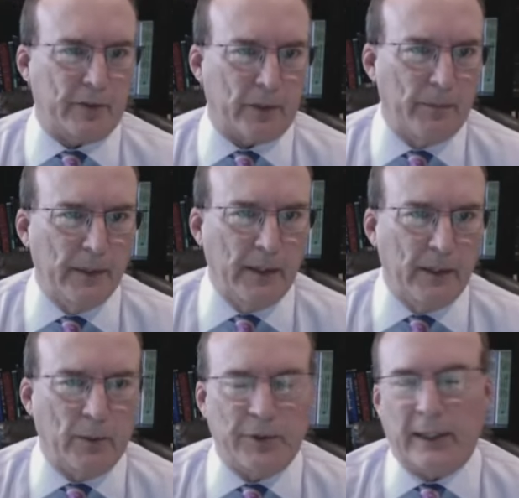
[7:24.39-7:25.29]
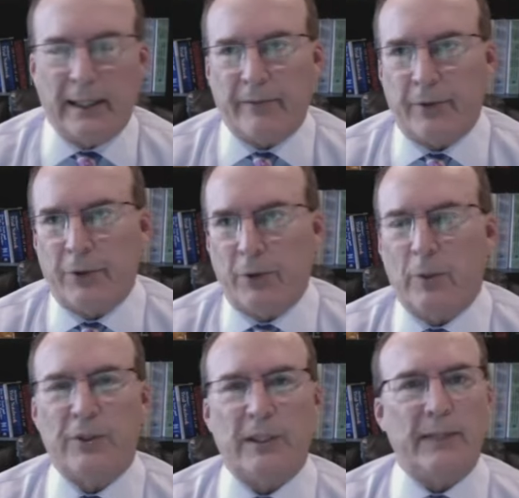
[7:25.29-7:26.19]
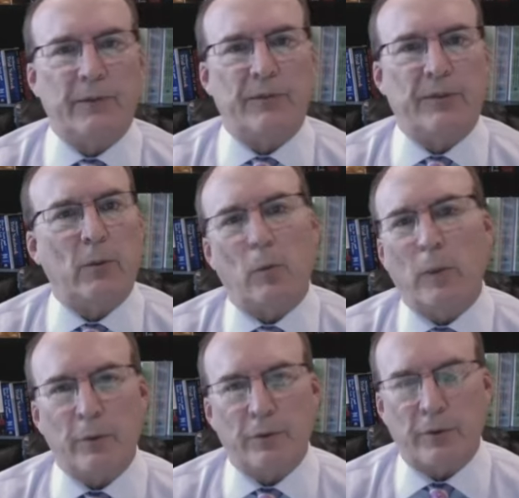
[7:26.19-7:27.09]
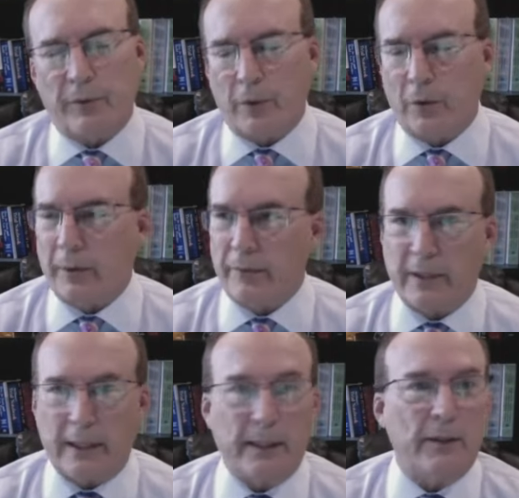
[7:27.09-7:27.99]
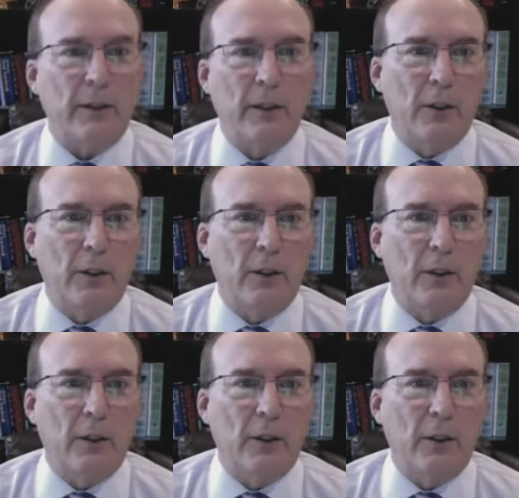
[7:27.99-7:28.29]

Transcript: So what you have to do is you have to say, well, when was a photograph taken?